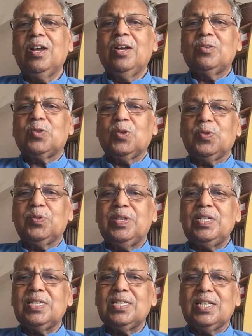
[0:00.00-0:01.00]
So
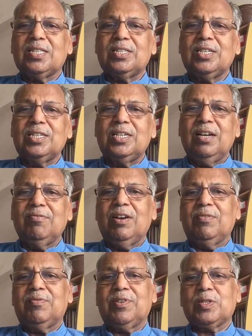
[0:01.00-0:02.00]
this is the third level
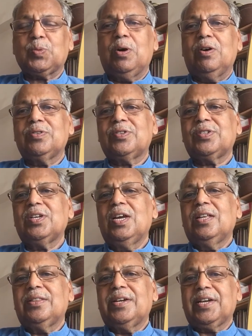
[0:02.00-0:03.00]
of response
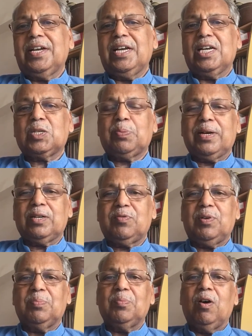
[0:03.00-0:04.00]
that I expect
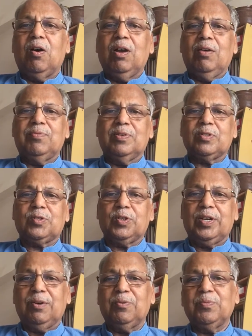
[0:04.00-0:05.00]
from all of us to
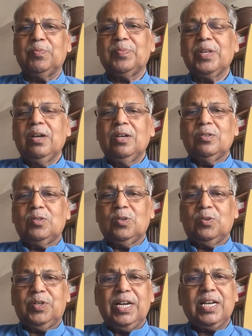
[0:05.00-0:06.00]
give.
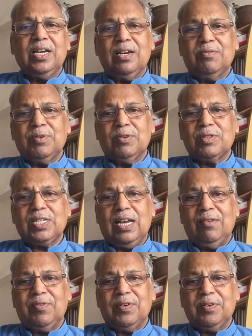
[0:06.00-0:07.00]
So take care of
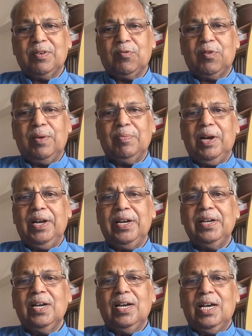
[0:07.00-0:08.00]
yourself and your family,
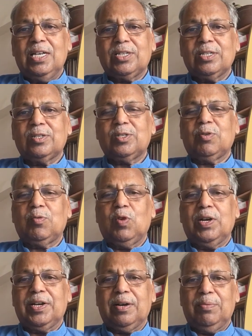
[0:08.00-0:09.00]
assess your
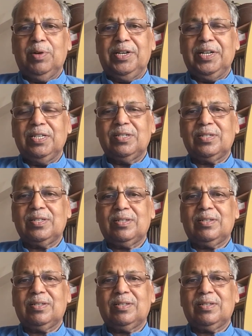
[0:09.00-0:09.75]
vulnerabilities,